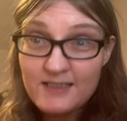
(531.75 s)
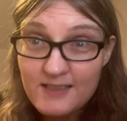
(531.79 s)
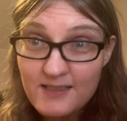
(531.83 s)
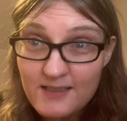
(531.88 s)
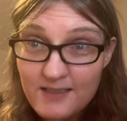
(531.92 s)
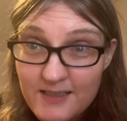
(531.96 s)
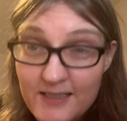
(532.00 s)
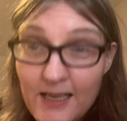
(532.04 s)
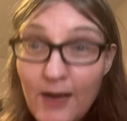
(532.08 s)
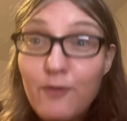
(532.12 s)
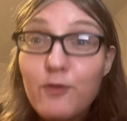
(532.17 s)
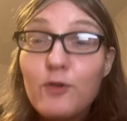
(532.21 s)

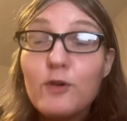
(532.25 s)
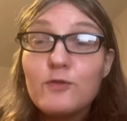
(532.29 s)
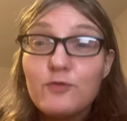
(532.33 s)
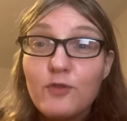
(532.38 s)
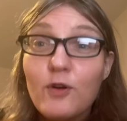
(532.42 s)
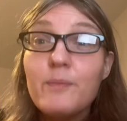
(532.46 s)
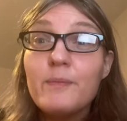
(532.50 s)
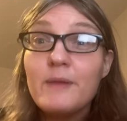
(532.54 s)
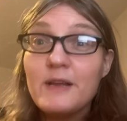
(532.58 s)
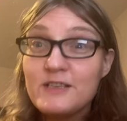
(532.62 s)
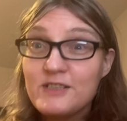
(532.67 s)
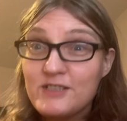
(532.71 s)
suffered
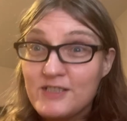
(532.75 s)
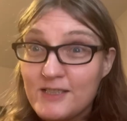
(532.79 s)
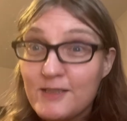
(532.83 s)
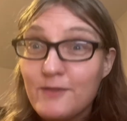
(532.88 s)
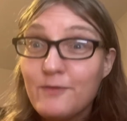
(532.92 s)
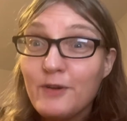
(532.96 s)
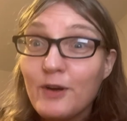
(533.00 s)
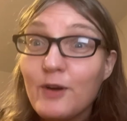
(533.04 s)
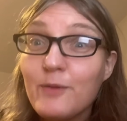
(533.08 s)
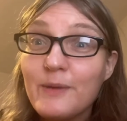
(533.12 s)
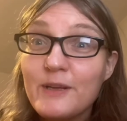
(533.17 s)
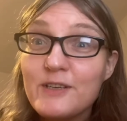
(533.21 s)
from men
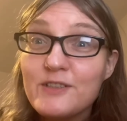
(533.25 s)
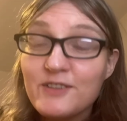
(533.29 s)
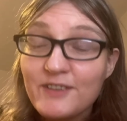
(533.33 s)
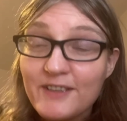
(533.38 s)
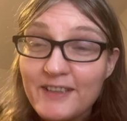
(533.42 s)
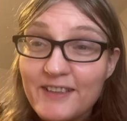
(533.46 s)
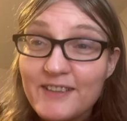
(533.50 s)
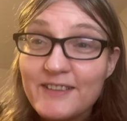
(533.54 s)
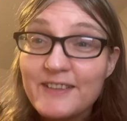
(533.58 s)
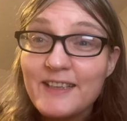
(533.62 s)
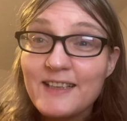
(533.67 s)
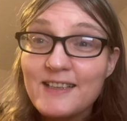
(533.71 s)
severe mental
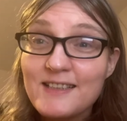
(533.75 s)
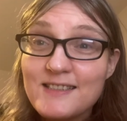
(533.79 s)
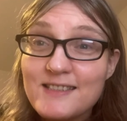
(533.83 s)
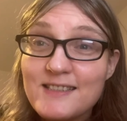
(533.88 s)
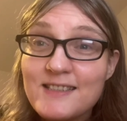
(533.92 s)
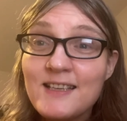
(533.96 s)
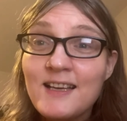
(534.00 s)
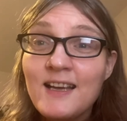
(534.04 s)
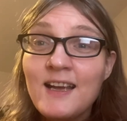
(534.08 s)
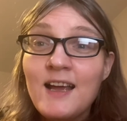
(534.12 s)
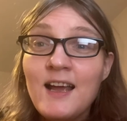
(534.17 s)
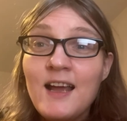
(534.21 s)

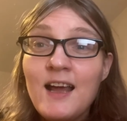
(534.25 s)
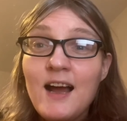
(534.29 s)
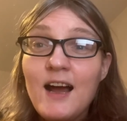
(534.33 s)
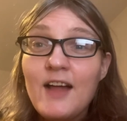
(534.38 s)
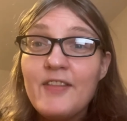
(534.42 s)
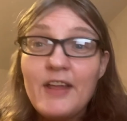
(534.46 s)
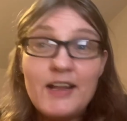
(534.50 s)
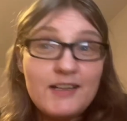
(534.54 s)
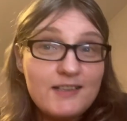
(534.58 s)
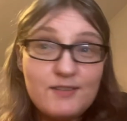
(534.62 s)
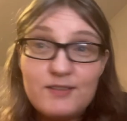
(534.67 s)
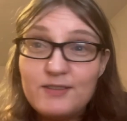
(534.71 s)
illness.
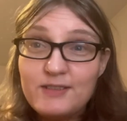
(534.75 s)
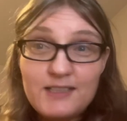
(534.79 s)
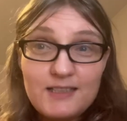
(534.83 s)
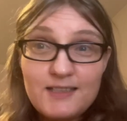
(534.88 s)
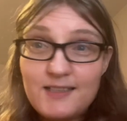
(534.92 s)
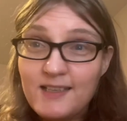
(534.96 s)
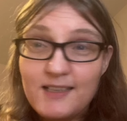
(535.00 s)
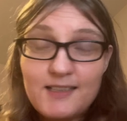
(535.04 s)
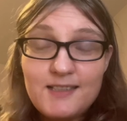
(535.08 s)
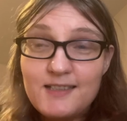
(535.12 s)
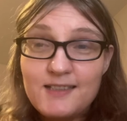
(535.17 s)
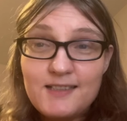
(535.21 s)
That this
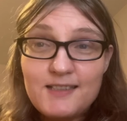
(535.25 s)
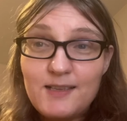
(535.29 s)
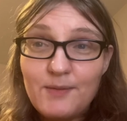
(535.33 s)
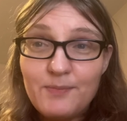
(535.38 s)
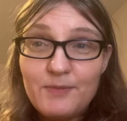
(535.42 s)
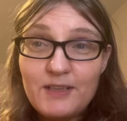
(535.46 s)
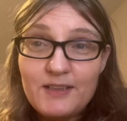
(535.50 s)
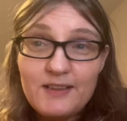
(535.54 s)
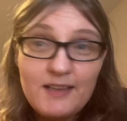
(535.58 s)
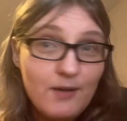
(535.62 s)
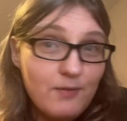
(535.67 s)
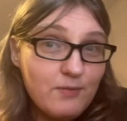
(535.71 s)
isn't
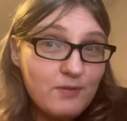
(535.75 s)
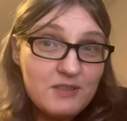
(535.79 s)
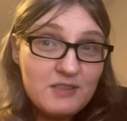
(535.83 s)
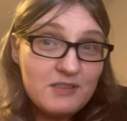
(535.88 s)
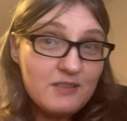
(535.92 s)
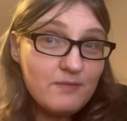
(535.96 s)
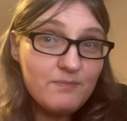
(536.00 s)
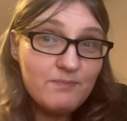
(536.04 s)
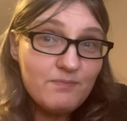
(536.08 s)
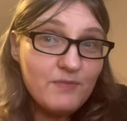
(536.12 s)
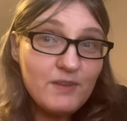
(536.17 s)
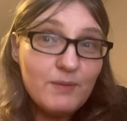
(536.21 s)
something that was
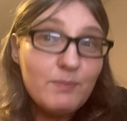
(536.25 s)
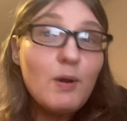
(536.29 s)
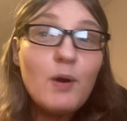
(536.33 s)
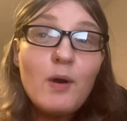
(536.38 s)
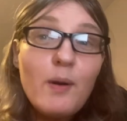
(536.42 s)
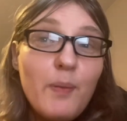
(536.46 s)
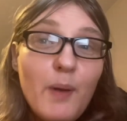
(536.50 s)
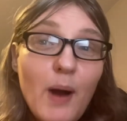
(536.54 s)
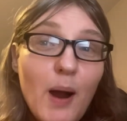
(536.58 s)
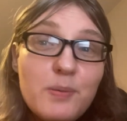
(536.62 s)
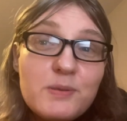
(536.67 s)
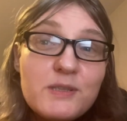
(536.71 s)

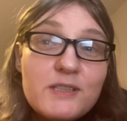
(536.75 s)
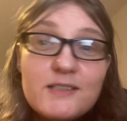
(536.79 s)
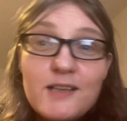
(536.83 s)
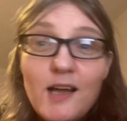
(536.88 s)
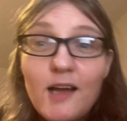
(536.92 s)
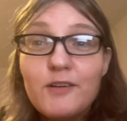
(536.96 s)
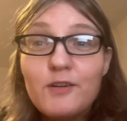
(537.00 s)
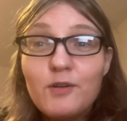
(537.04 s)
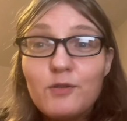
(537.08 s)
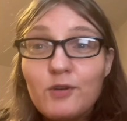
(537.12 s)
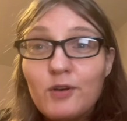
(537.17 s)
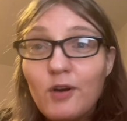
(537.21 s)
perhaps is
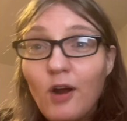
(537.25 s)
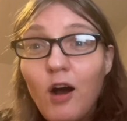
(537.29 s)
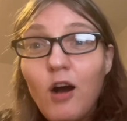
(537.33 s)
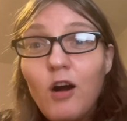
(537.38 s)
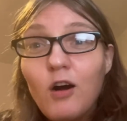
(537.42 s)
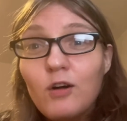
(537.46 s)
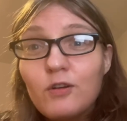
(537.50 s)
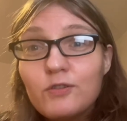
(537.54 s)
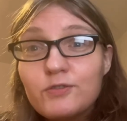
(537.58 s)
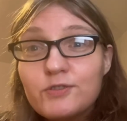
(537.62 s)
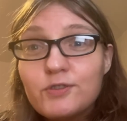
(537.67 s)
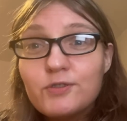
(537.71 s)
not known at
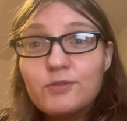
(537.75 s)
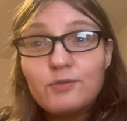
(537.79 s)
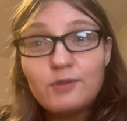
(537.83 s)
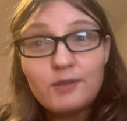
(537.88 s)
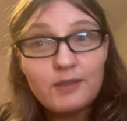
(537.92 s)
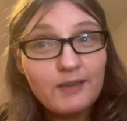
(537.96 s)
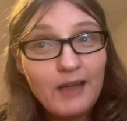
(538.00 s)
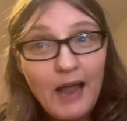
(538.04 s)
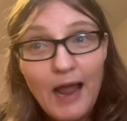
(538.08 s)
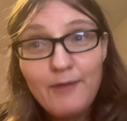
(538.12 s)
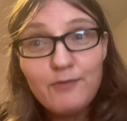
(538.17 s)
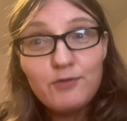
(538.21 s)
all to
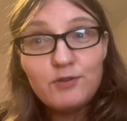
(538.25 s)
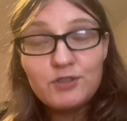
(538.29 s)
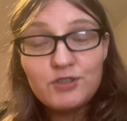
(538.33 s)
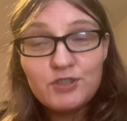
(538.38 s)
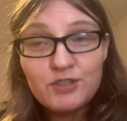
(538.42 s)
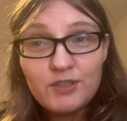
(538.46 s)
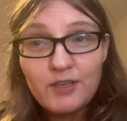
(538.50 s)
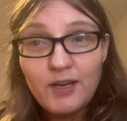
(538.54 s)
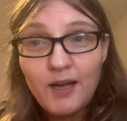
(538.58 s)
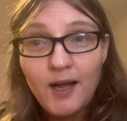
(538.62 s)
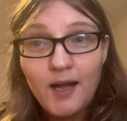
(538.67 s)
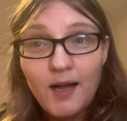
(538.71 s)
an
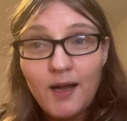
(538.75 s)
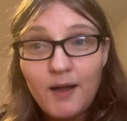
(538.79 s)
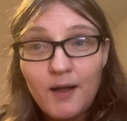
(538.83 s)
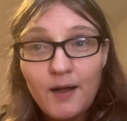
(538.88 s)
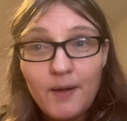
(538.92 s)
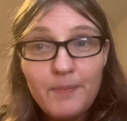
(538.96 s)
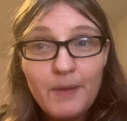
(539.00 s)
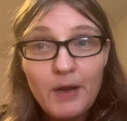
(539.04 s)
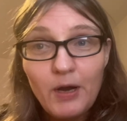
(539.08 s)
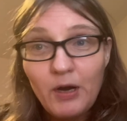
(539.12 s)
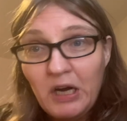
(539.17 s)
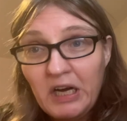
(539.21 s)
average uh,
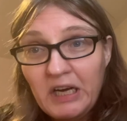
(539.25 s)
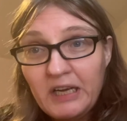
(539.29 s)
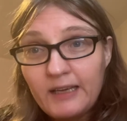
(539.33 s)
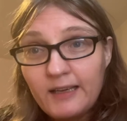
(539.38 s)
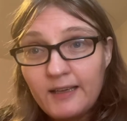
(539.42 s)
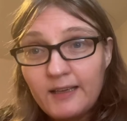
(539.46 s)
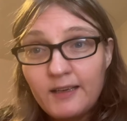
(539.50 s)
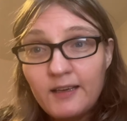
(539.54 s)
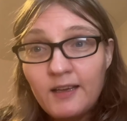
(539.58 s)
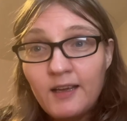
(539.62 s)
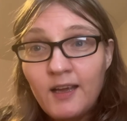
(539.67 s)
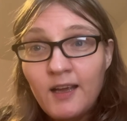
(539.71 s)

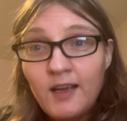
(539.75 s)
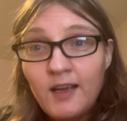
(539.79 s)
American